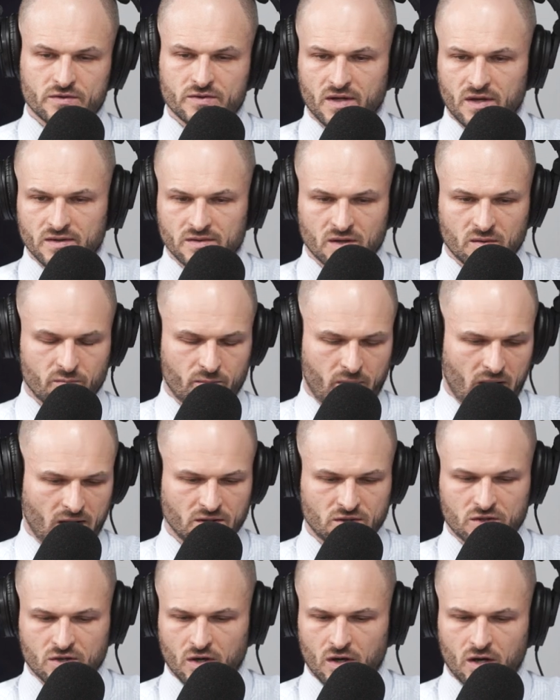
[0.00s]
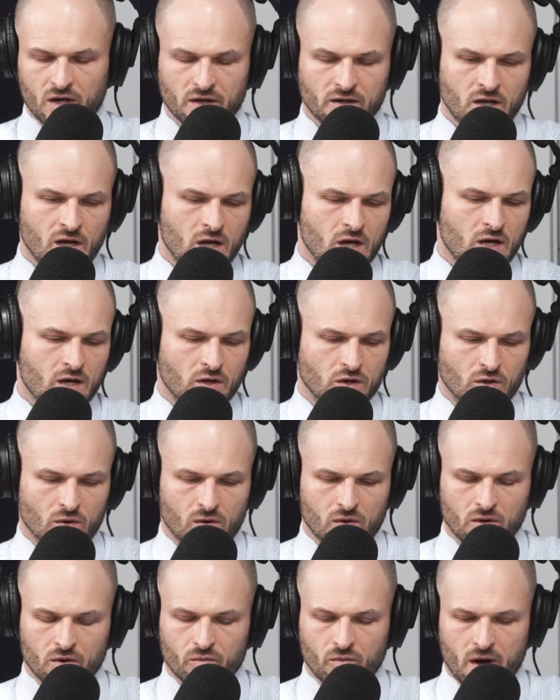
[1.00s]
season based on
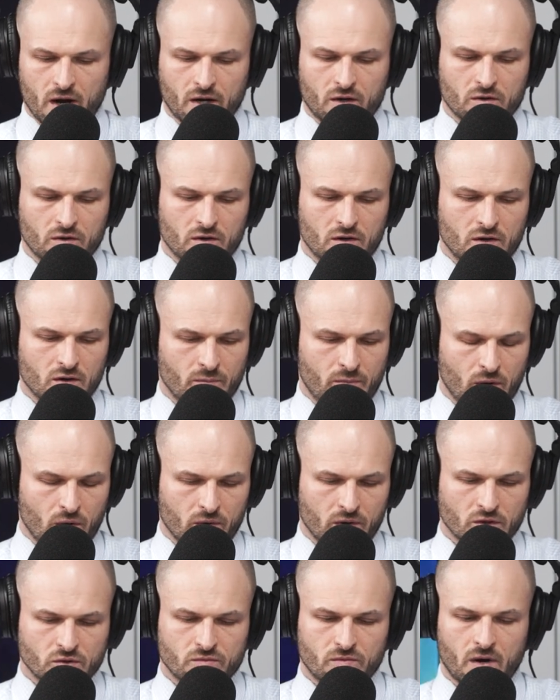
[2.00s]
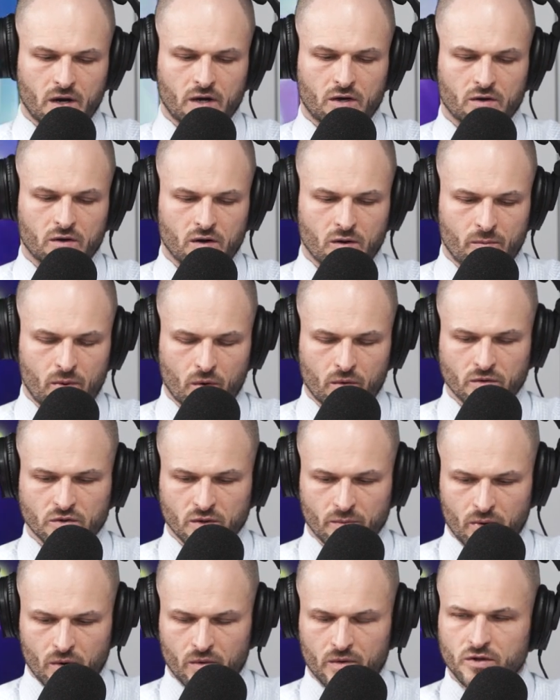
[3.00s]
your record, opponent's record,
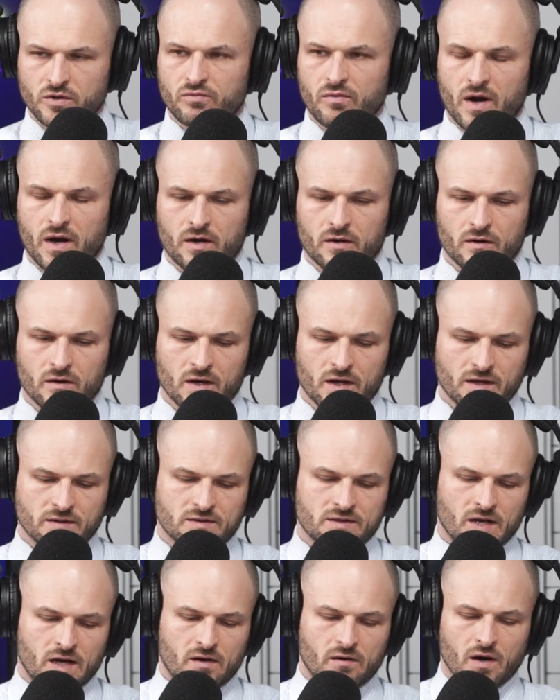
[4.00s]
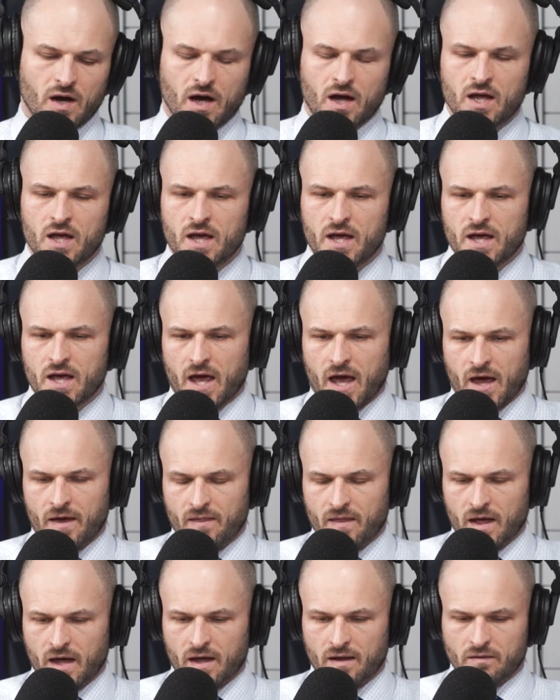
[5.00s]
etc.,
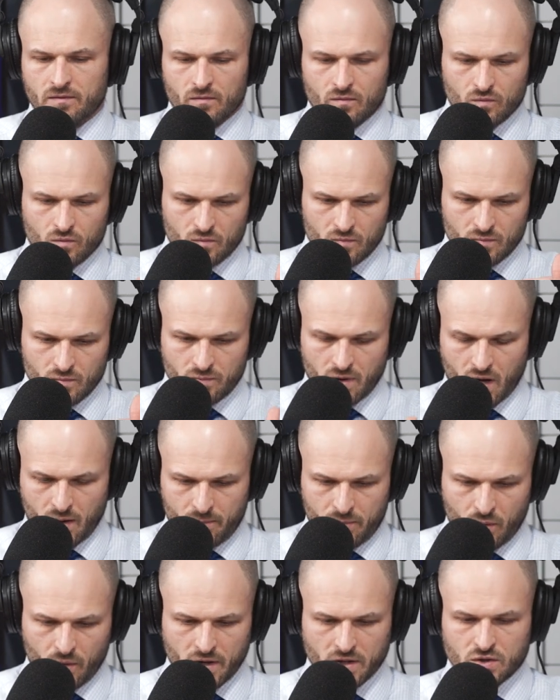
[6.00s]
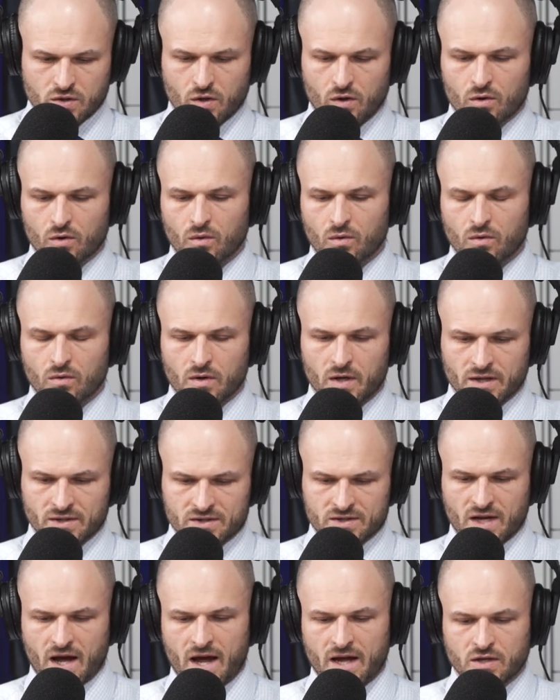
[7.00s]
and then a point total
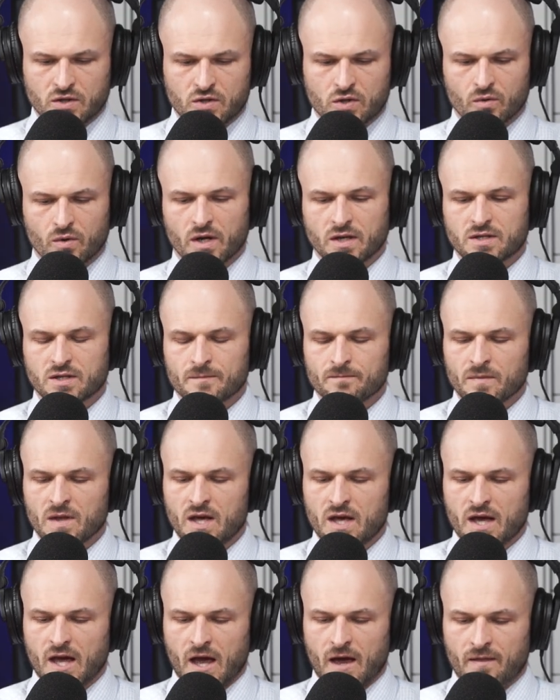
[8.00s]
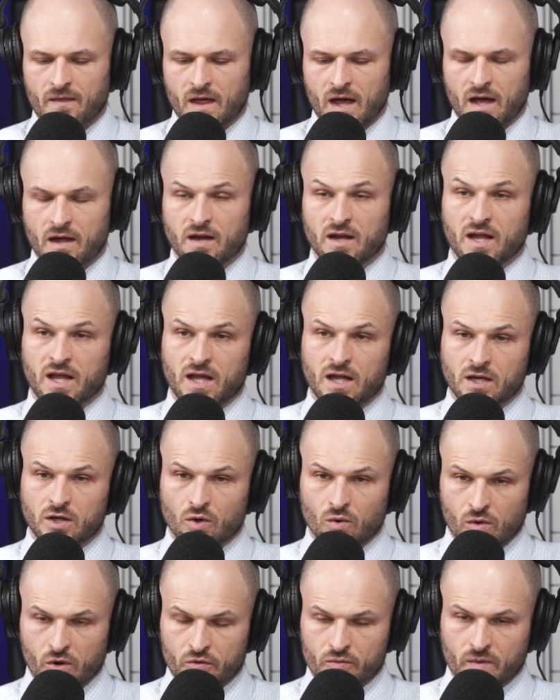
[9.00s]
assigned to it. And then in
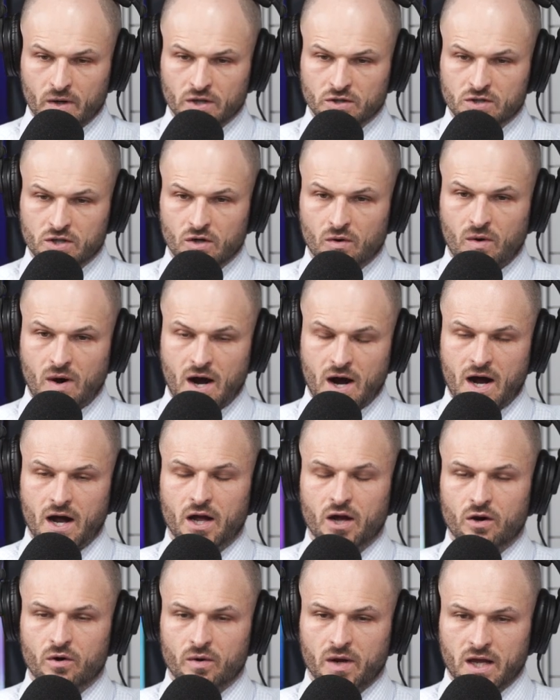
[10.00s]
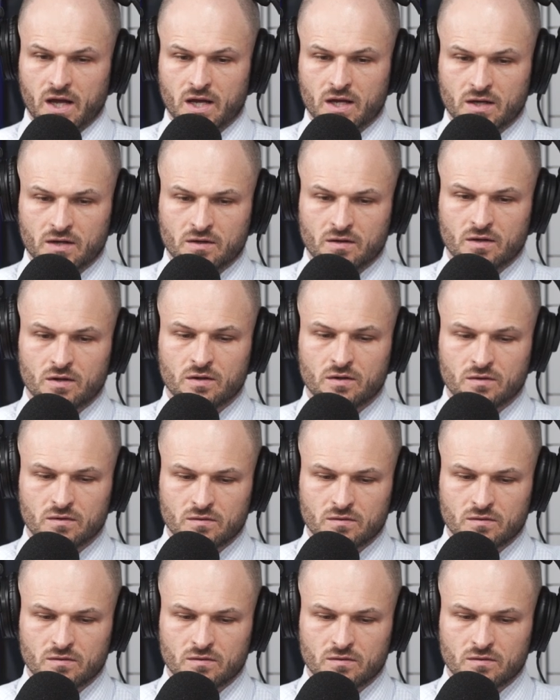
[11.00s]
Northwest Ohio, in